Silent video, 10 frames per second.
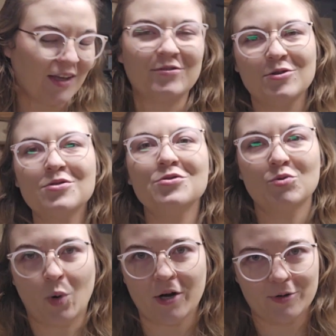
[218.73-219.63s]
If you
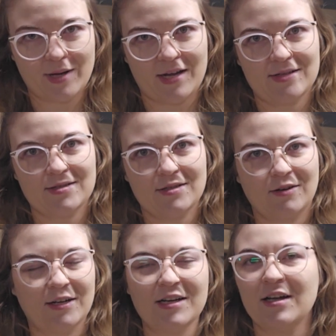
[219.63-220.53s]
use water-based
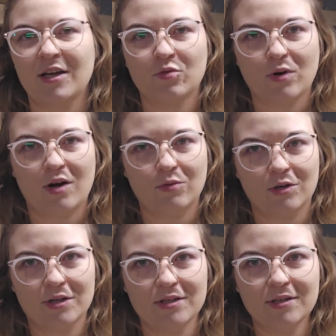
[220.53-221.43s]
on any kind of raw
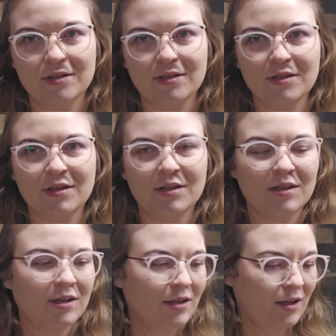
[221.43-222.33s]
wood
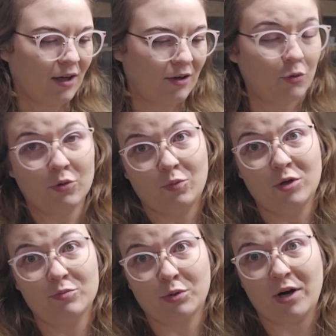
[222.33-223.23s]
or
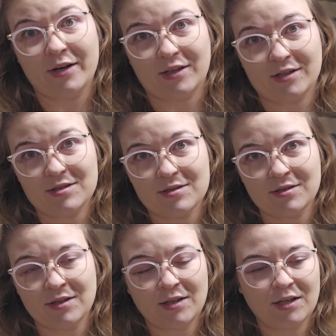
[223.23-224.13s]
wood
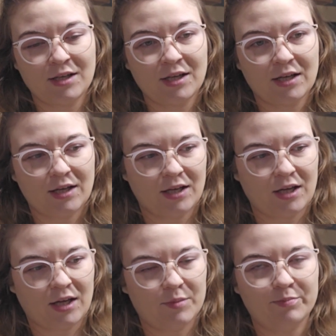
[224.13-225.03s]
product,
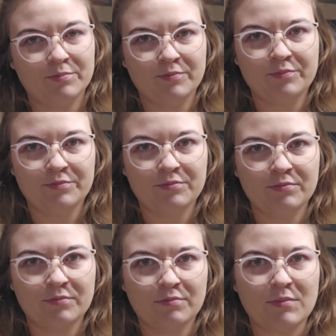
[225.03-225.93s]
it
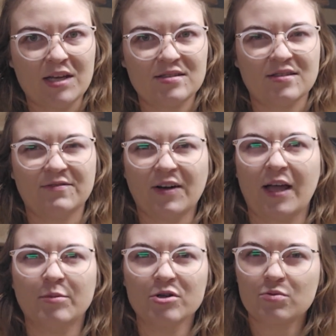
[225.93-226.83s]
makes the
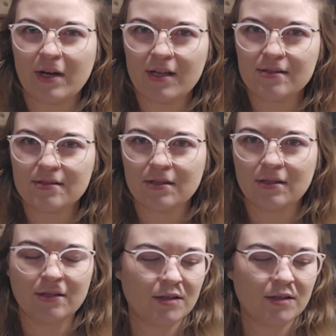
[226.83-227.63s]
fibers raise,